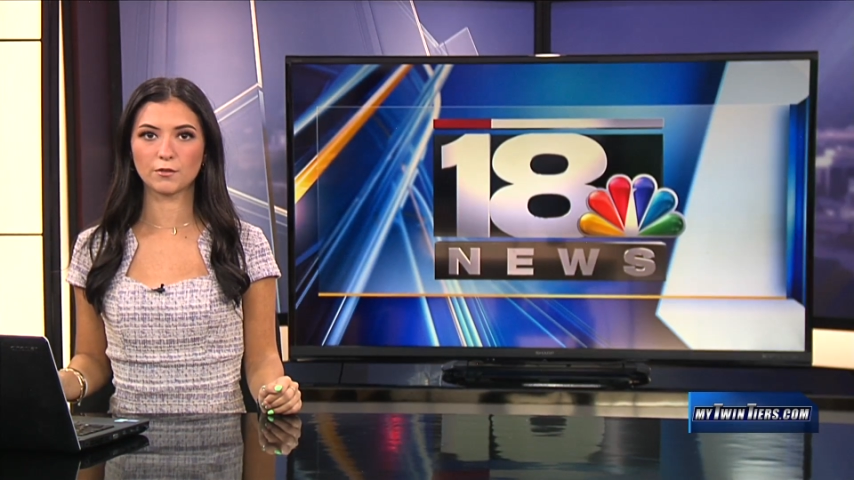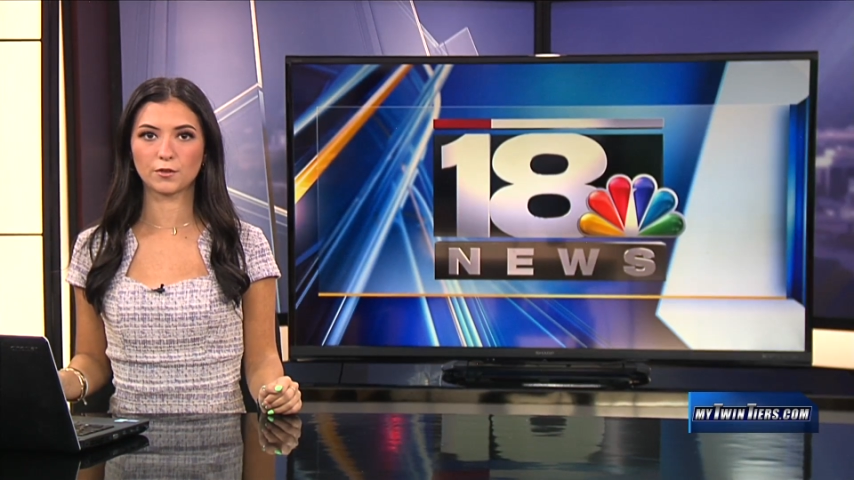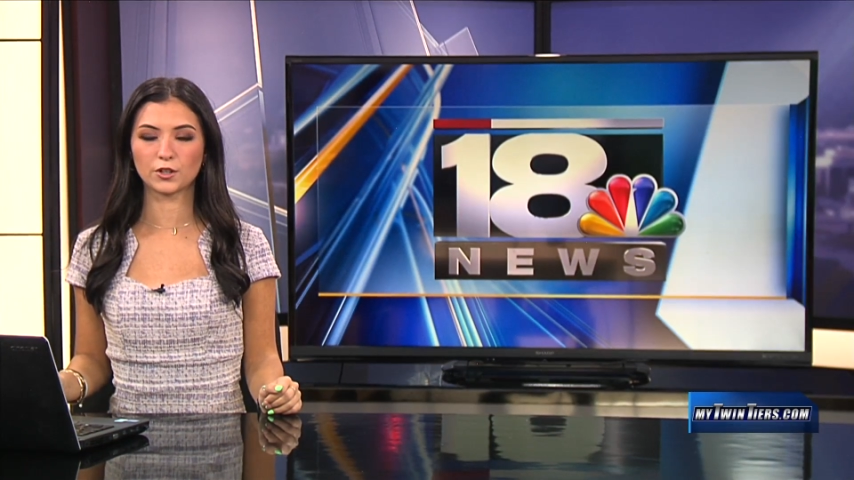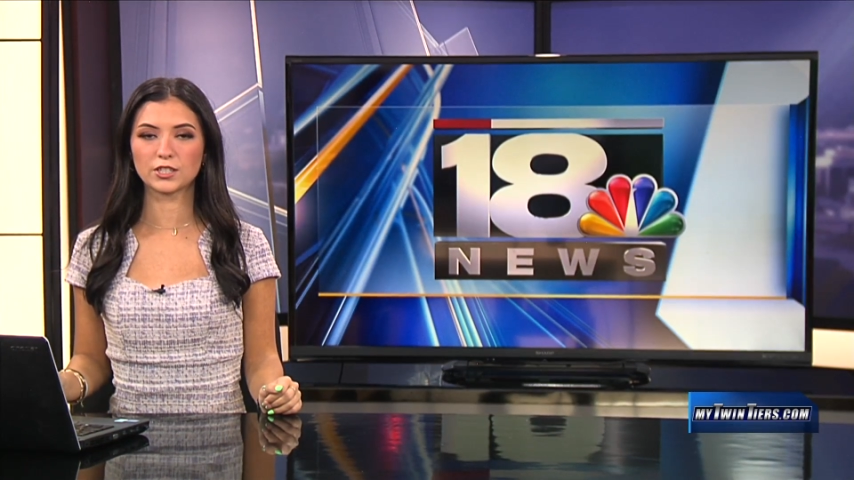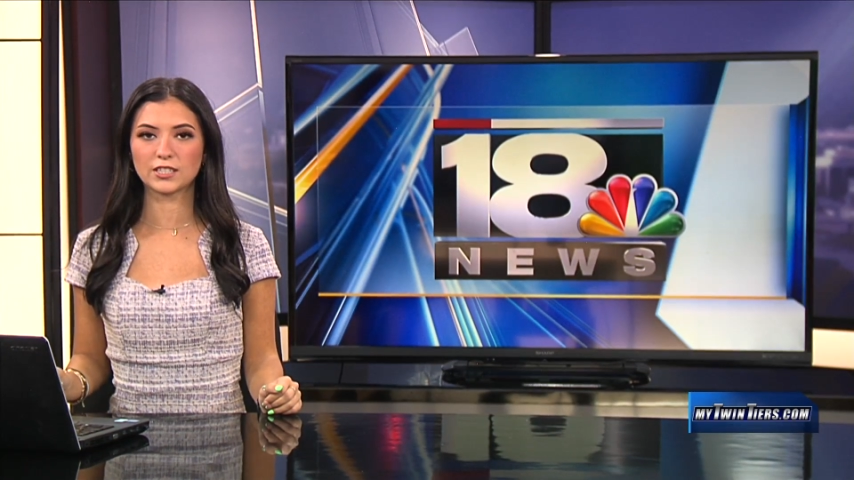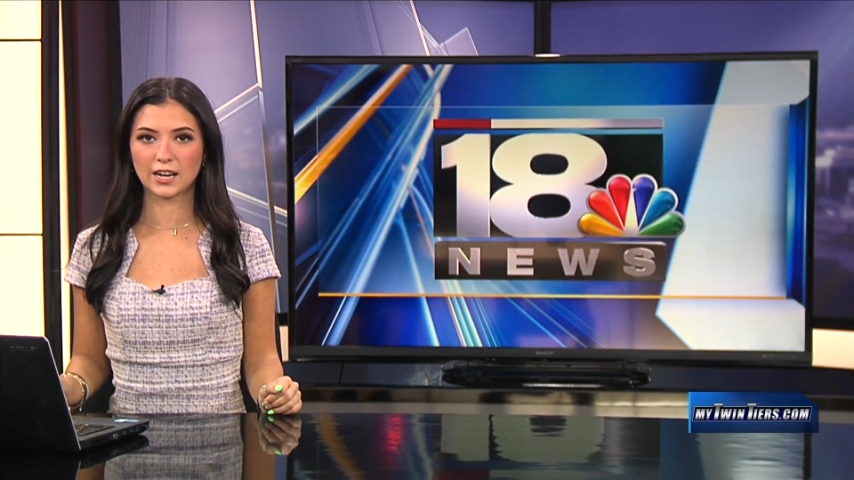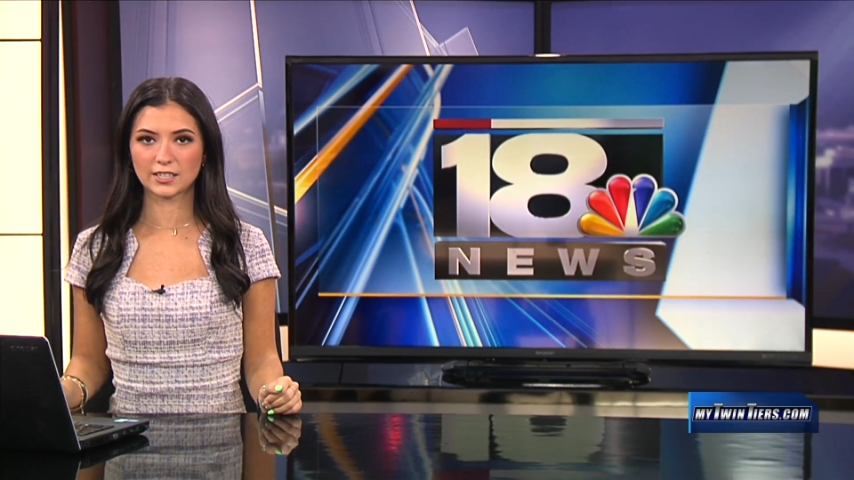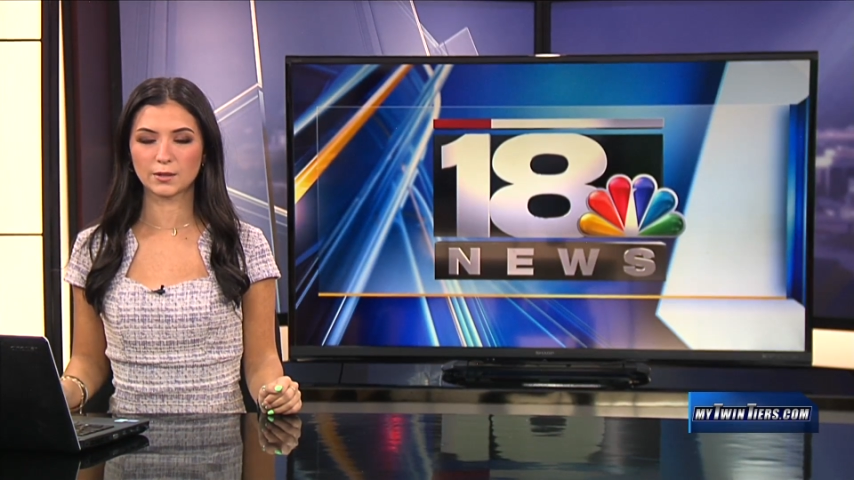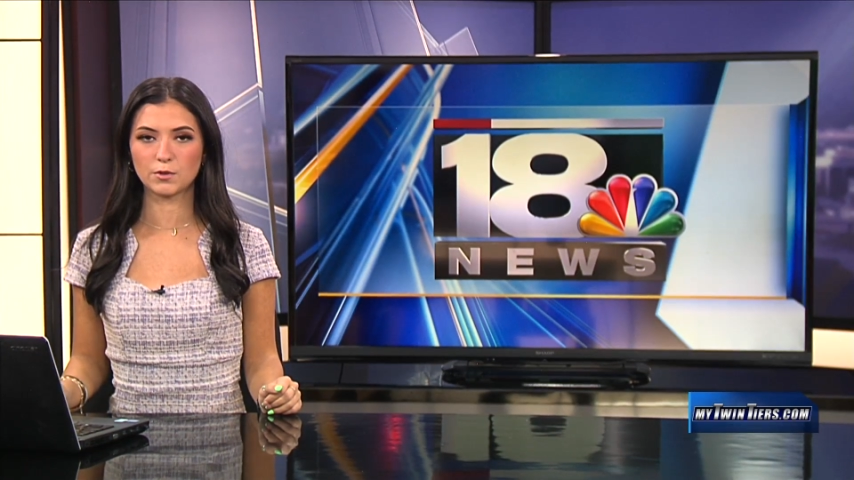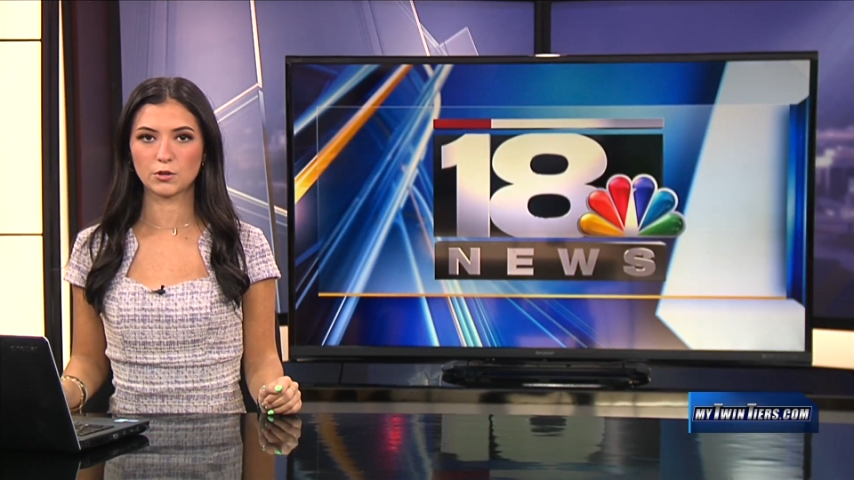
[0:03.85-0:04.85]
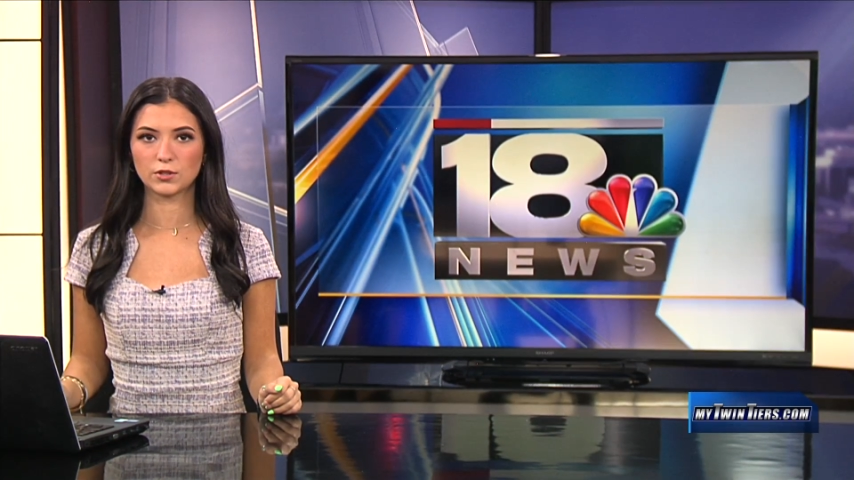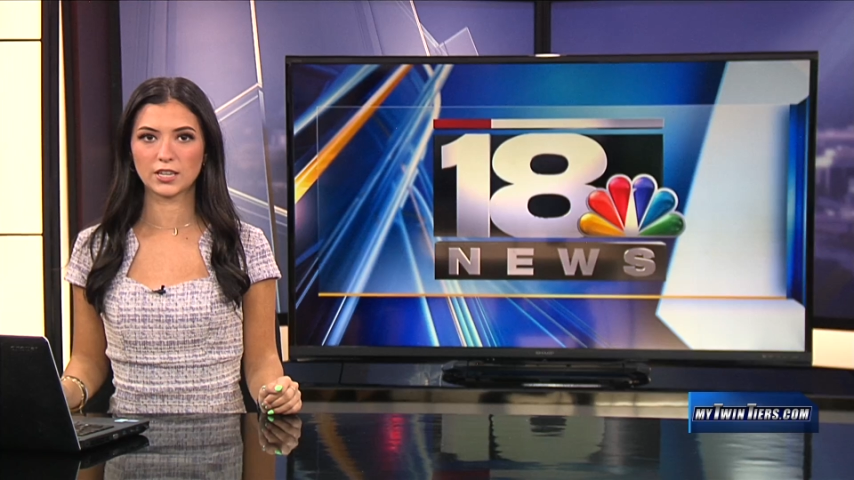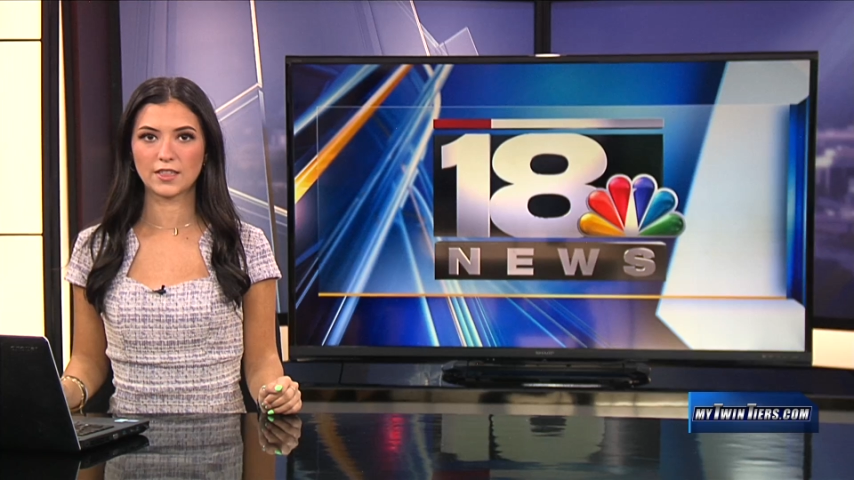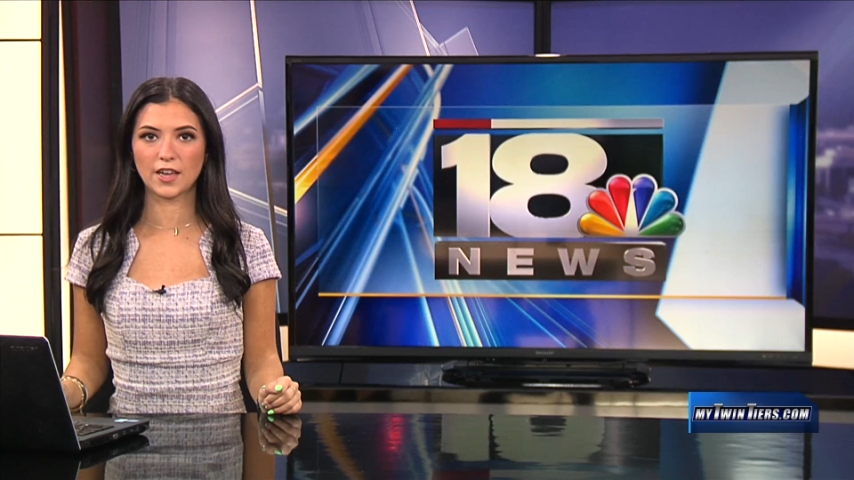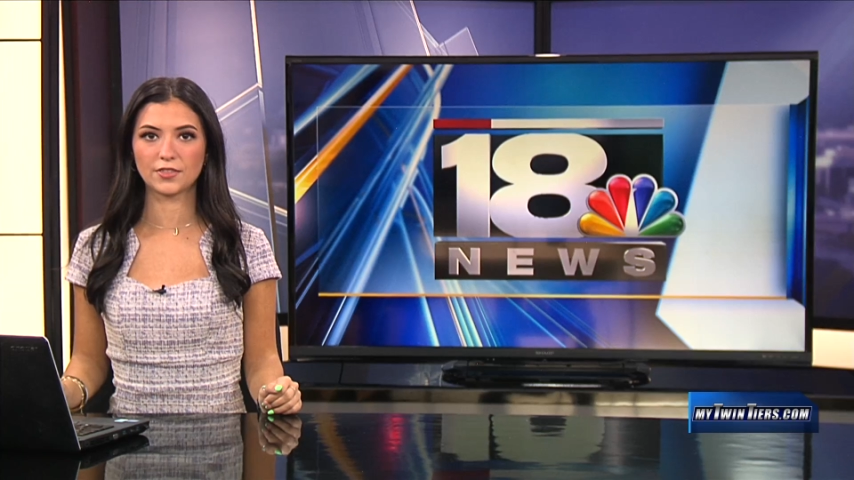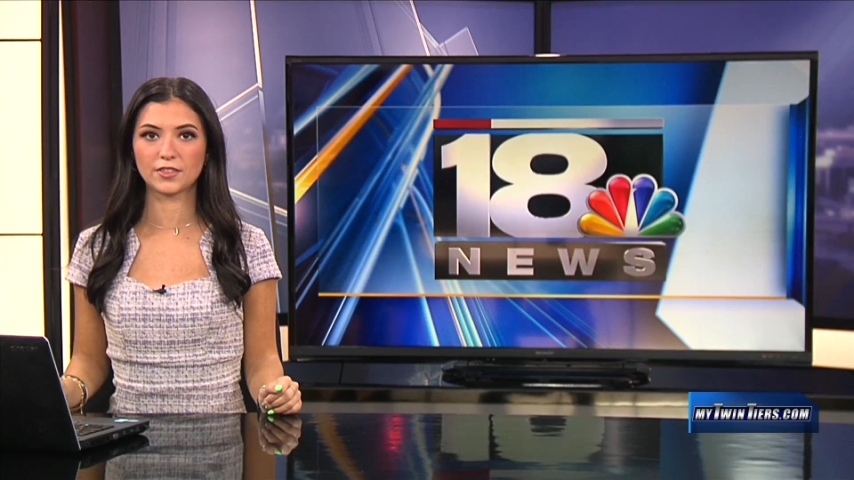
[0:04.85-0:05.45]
for sex abuse and that